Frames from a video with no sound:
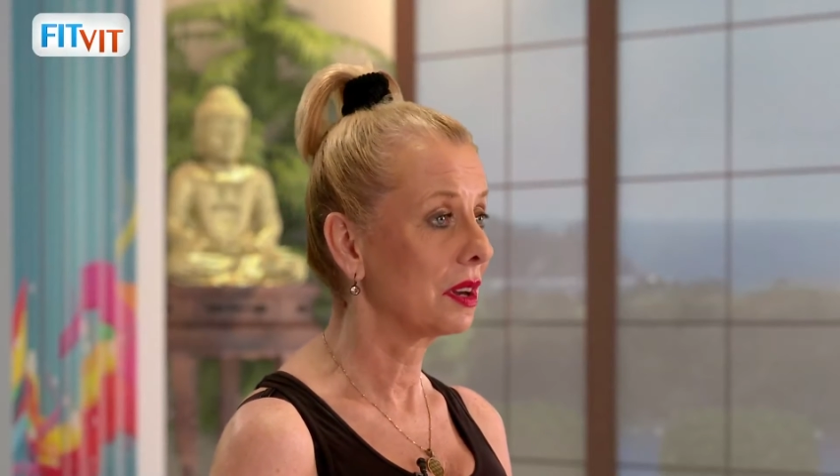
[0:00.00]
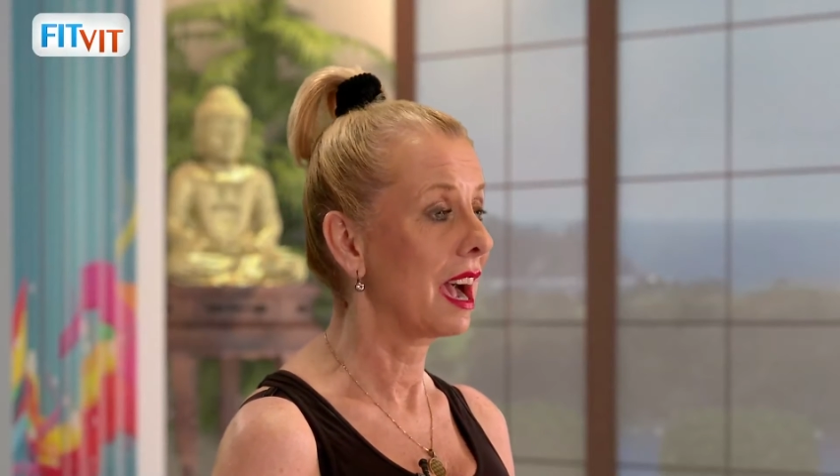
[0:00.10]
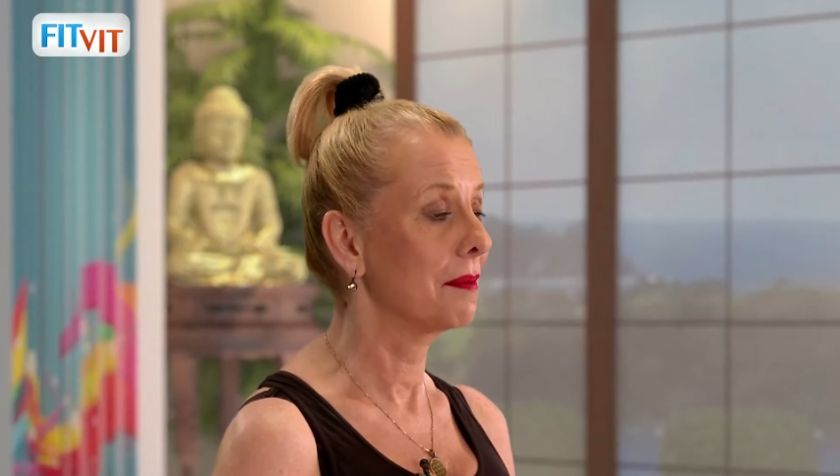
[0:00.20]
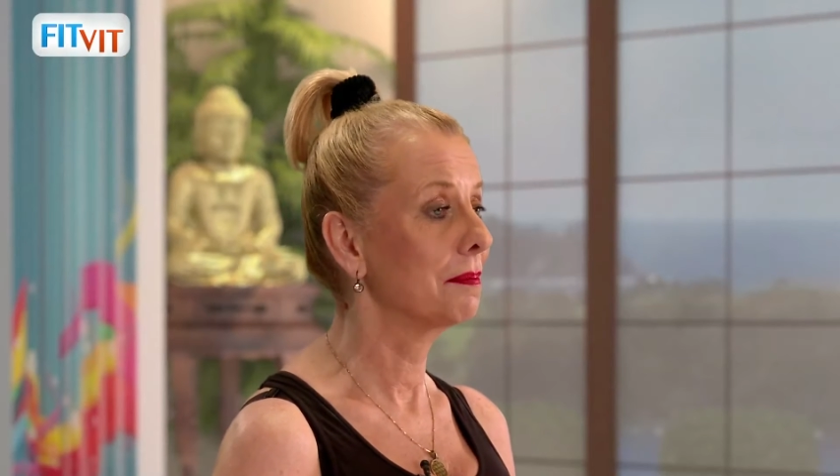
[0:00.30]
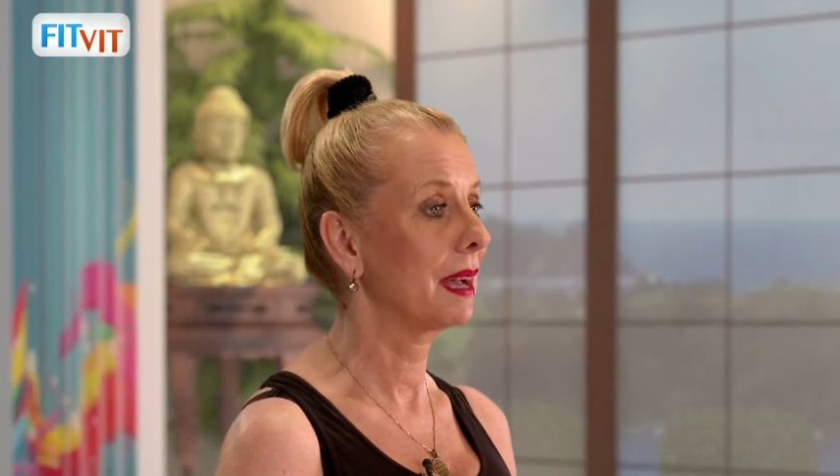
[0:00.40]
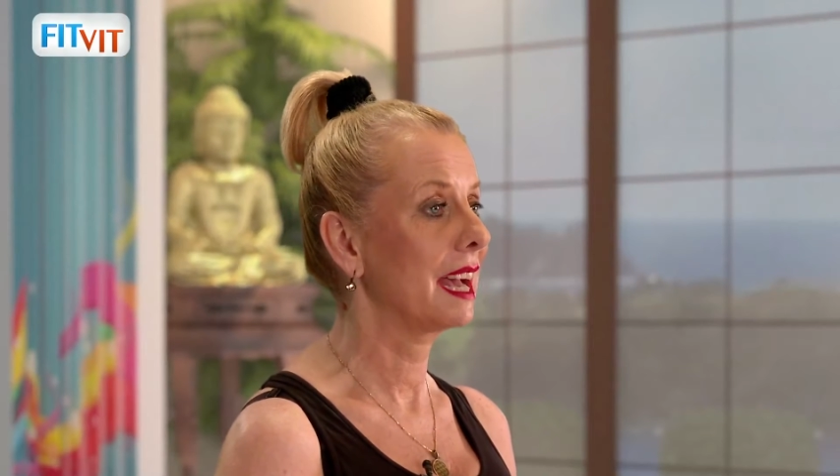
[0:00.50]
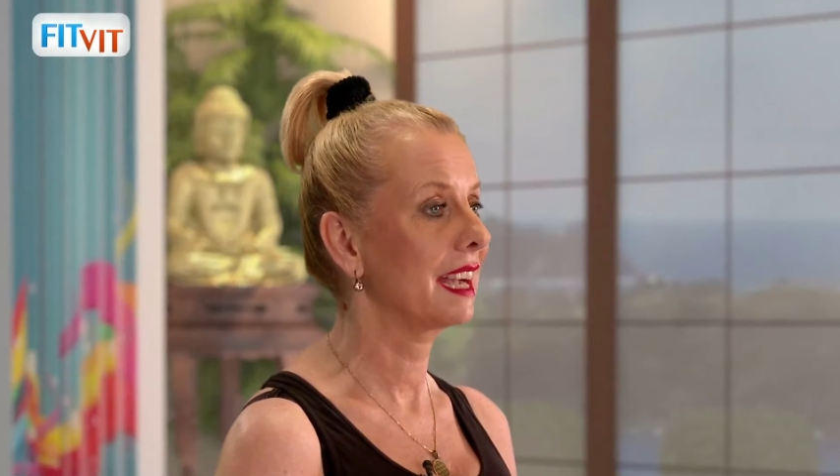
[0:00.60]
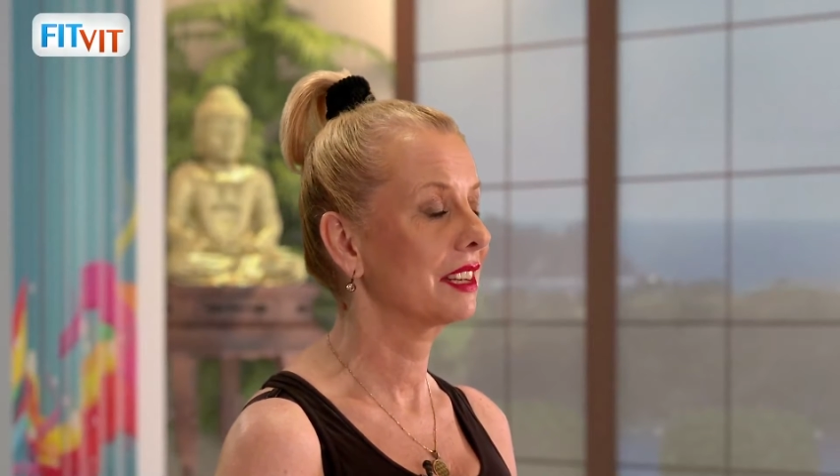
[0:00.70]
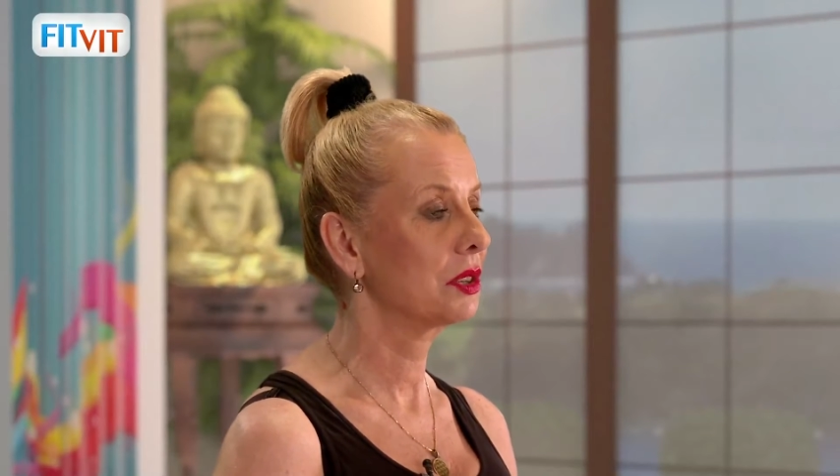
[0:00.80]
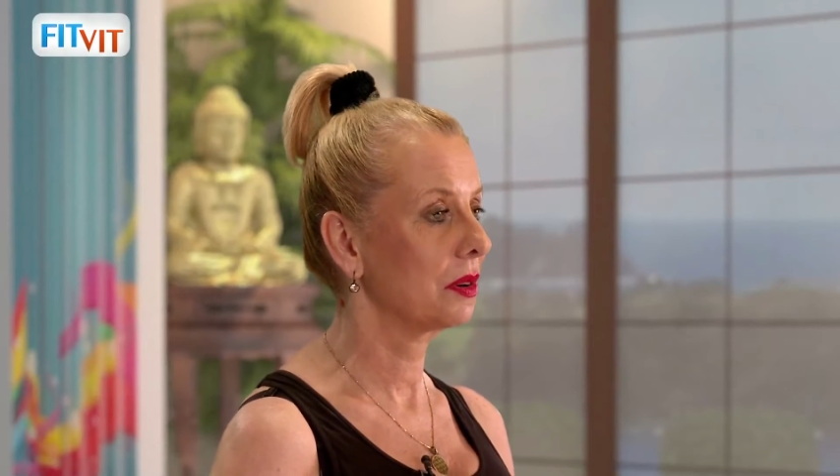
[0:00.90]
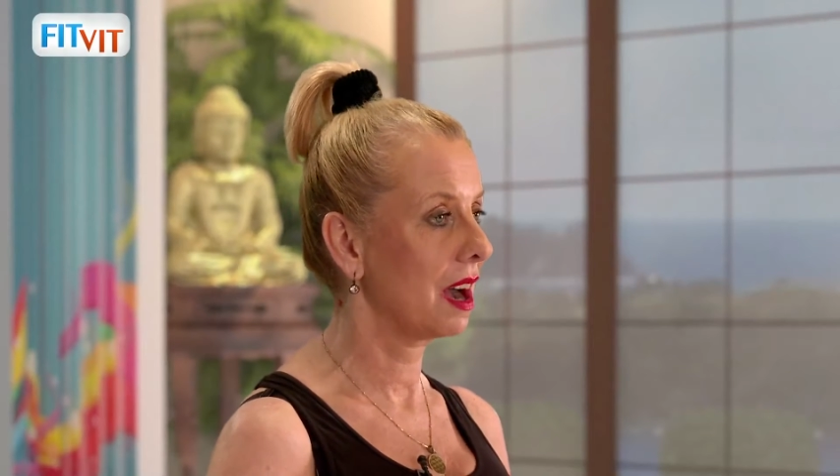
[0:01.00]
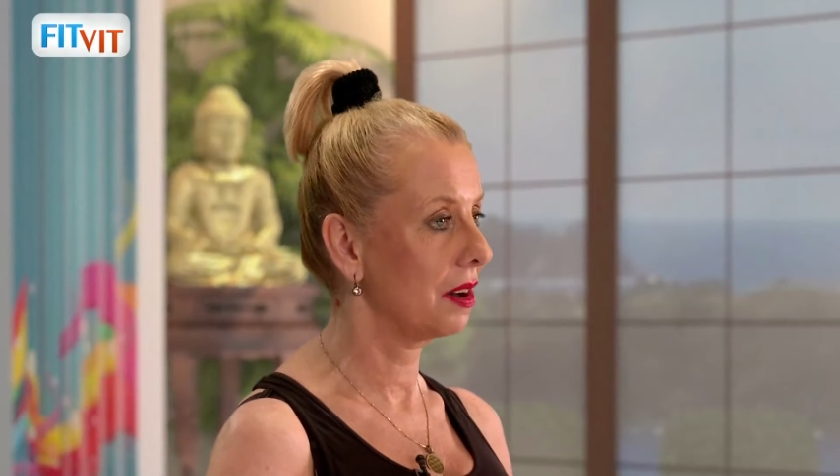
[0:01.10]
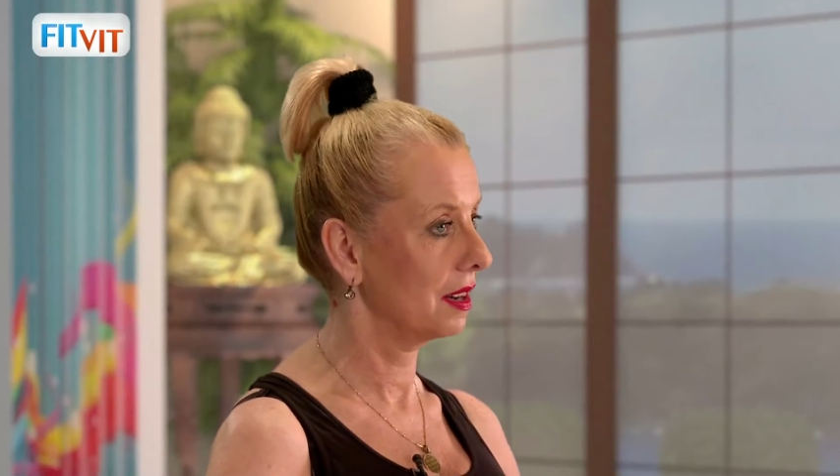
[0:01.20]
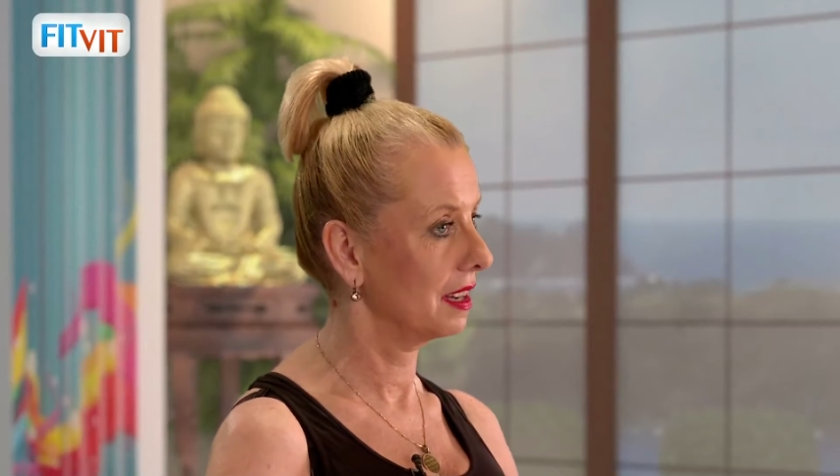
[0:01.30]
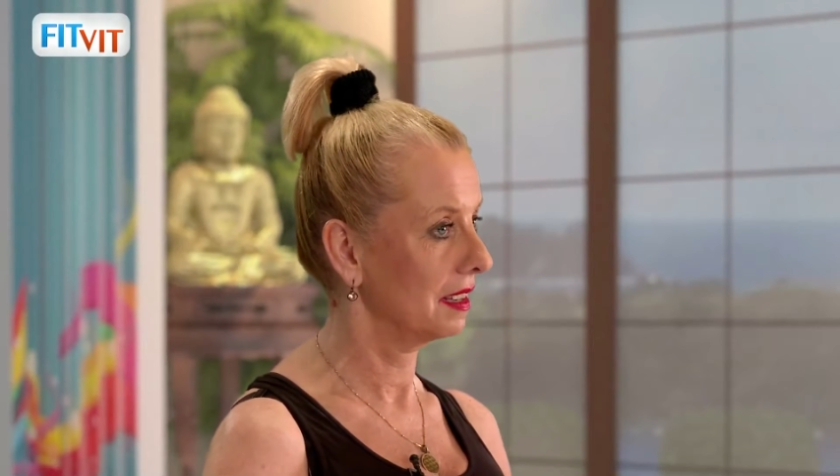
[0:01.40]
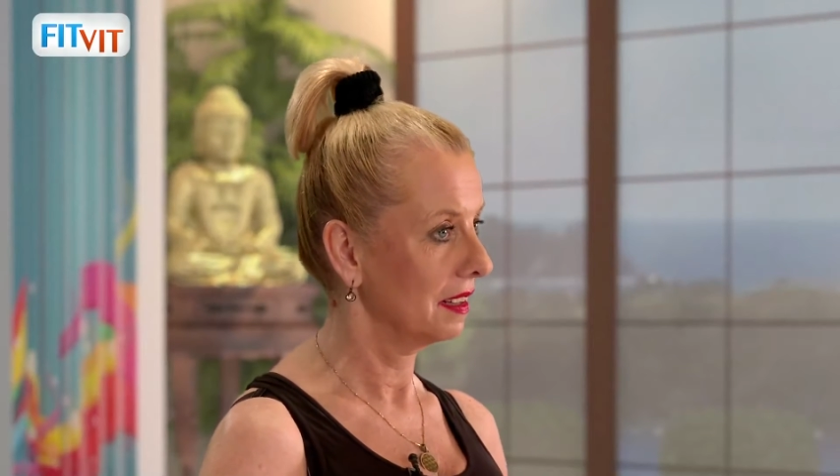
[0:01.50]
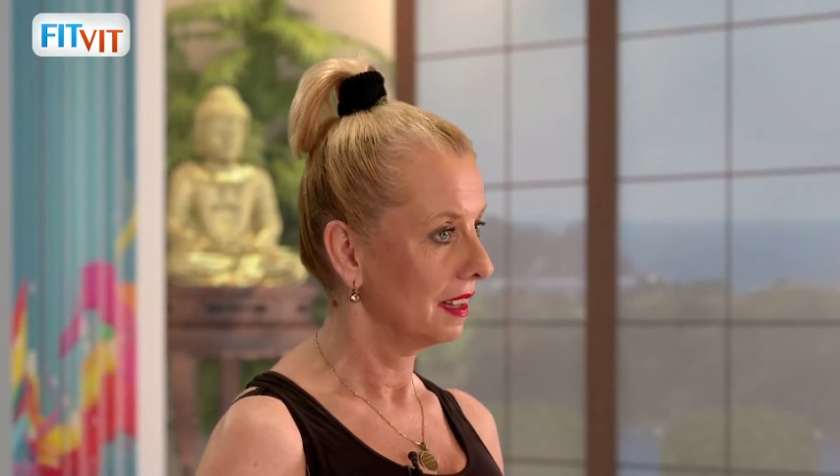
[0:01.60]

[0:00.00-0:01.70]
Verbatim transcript: come back to our